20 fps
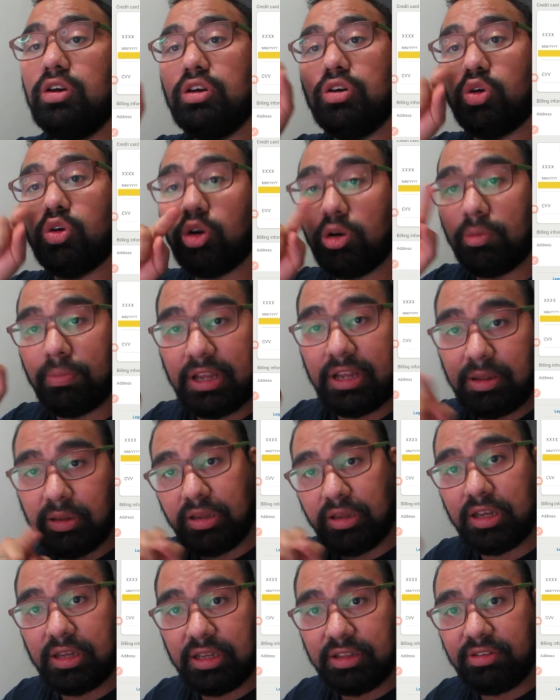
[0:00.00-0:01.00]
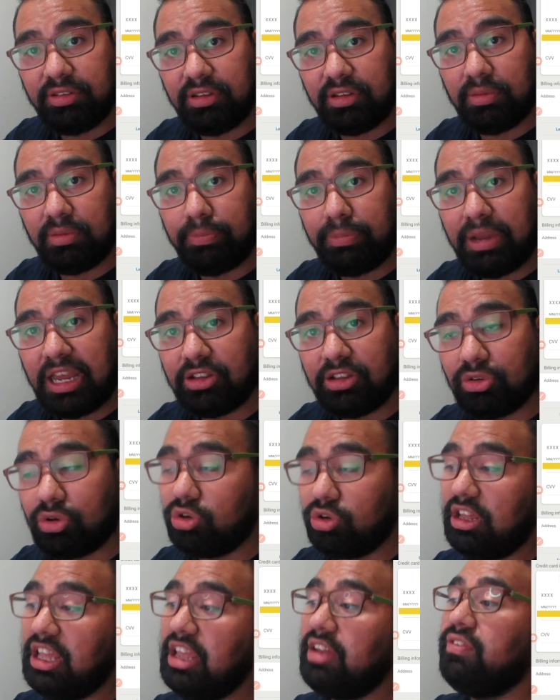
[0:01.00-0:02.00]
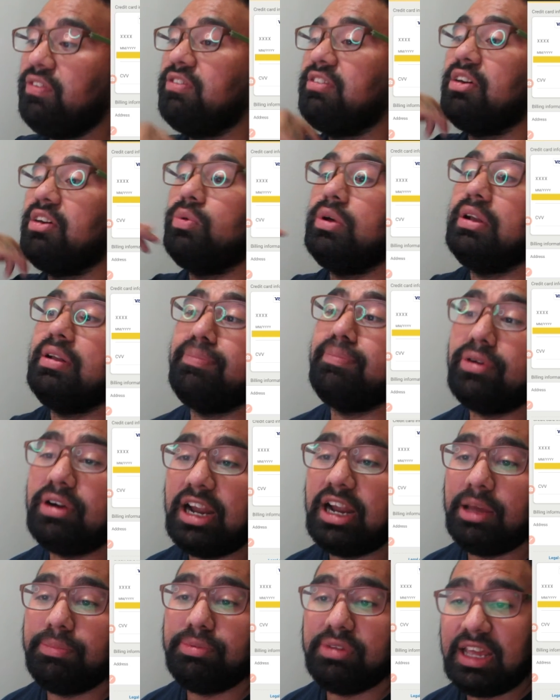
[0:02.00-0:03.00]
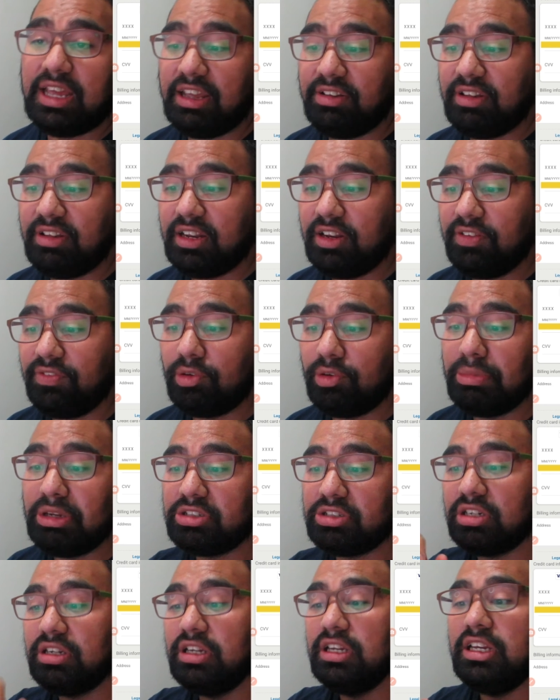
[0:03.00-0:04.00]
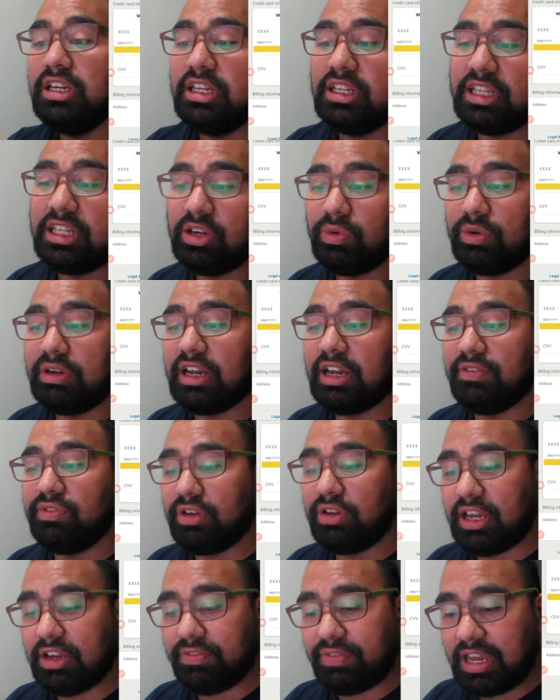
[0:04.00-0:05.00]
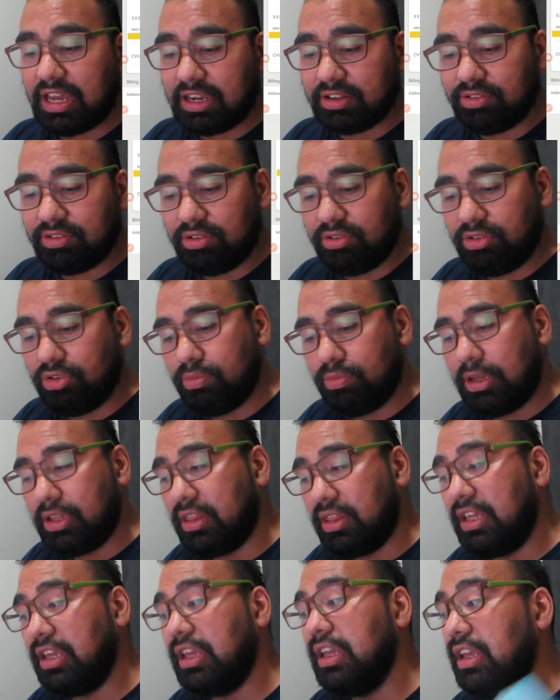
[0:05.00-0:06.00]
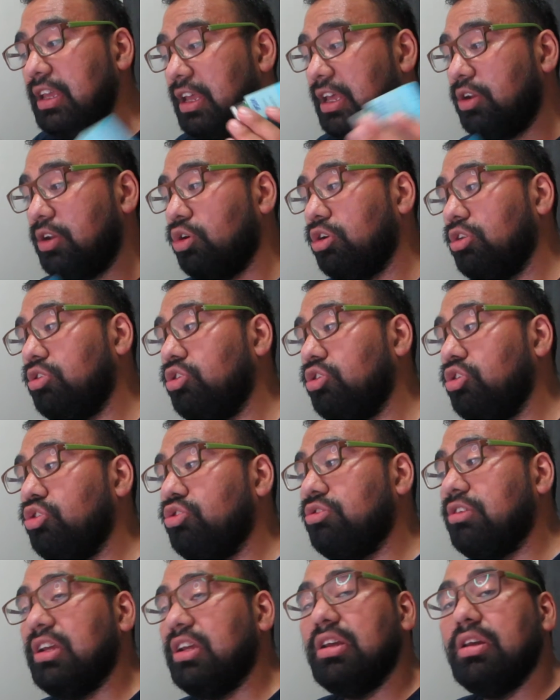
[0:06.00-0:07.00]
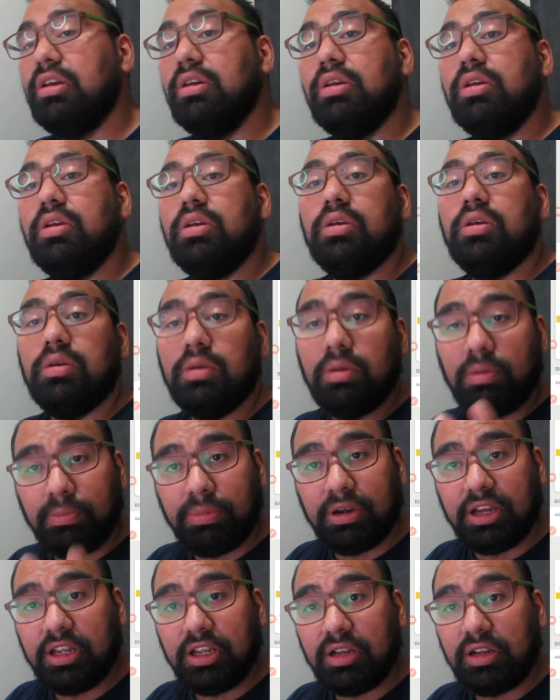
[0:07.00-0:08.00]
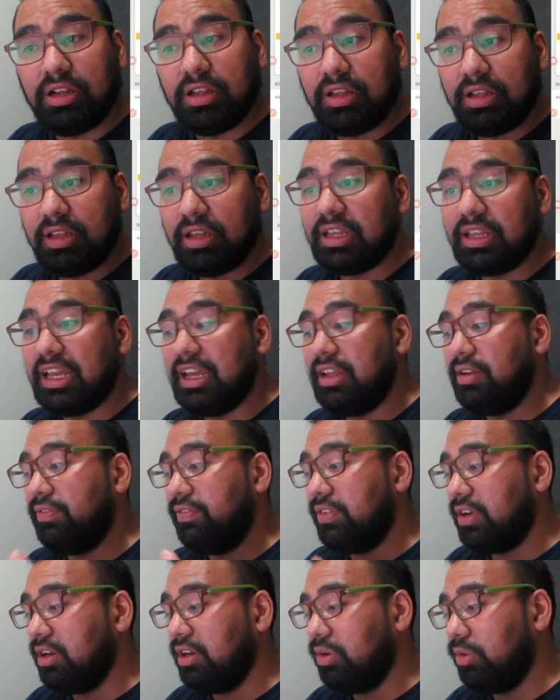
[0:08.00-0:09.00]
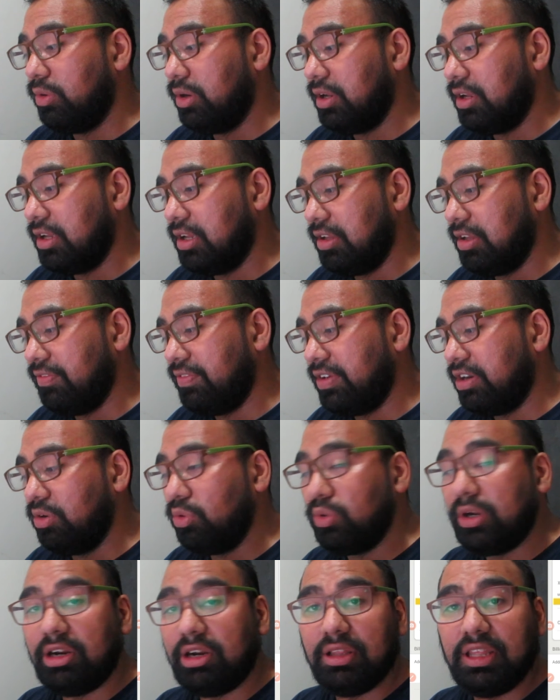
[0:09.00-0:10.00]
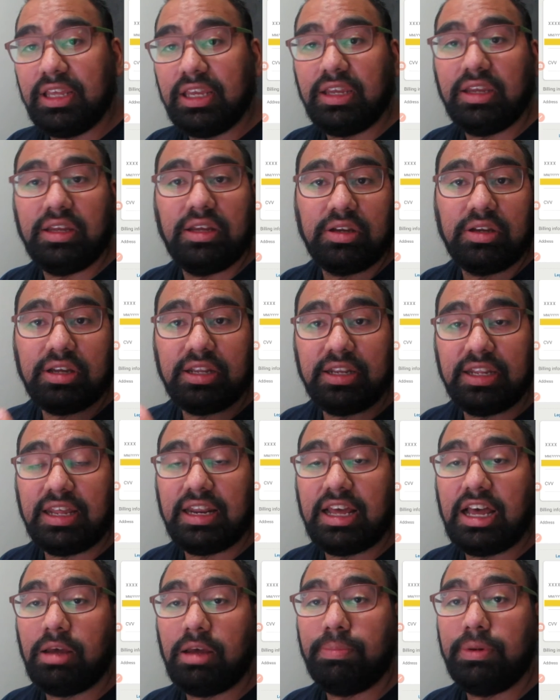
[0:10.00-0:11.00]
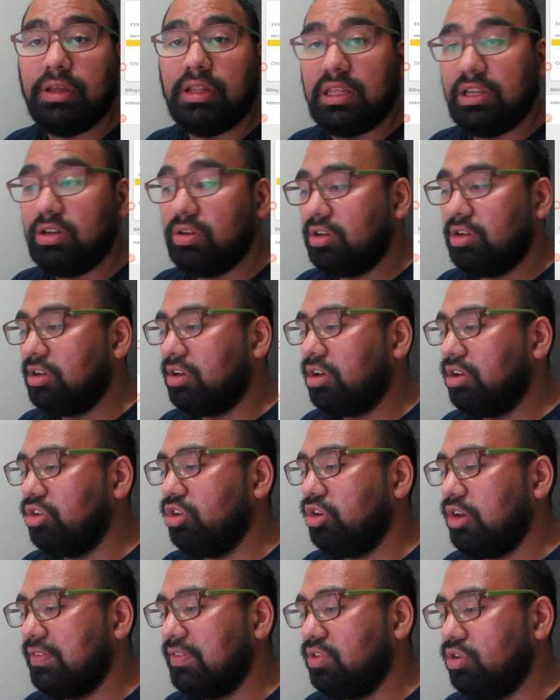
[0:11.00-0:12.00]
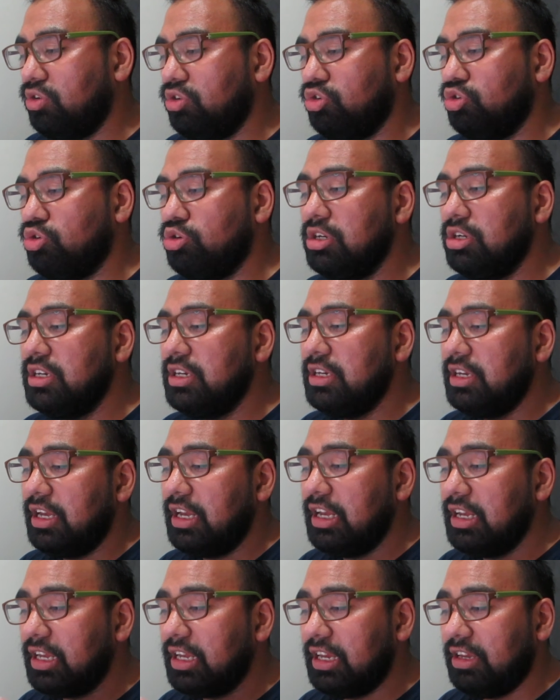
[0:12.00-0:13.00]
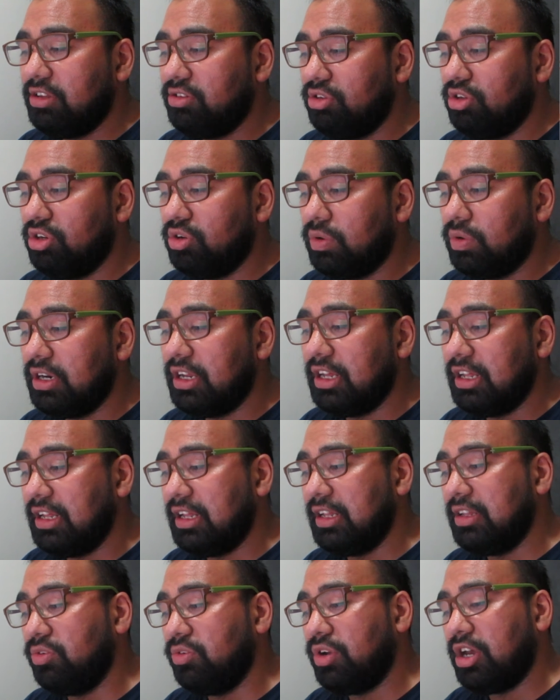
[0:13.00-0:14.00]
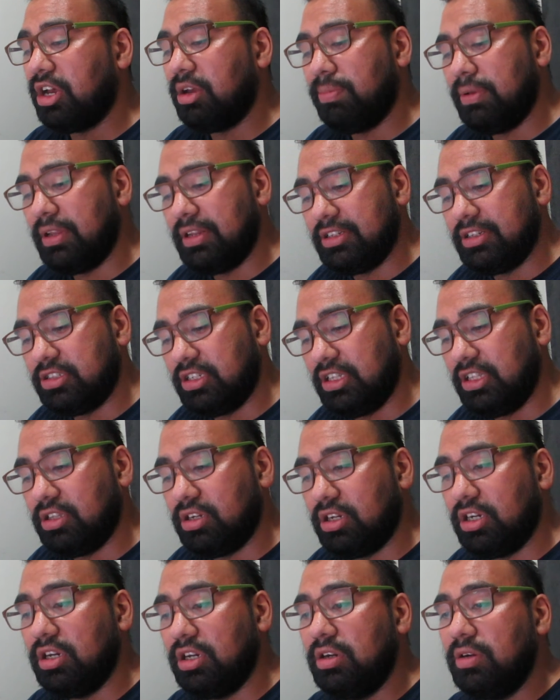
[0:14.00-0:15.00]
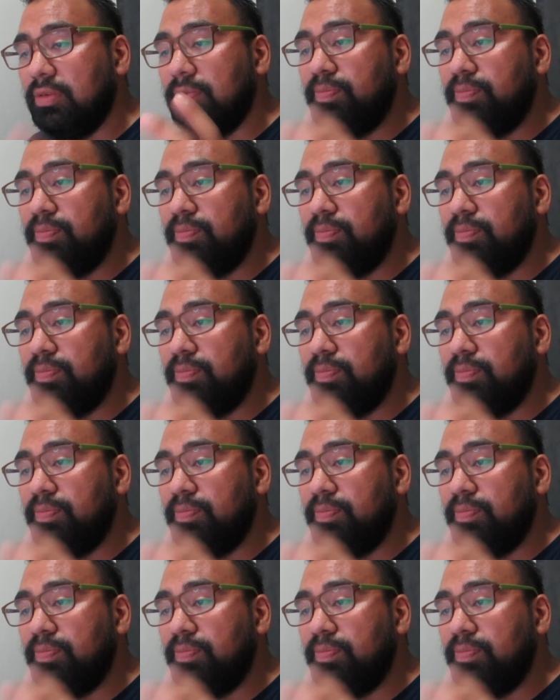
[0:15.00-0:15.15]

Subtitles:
or my passcode. If someone perhaps has that information, they would have to have access to my thing in order to use it. But again, very rarely can that happen. And all you have to do, in case you don't want that to happen, is either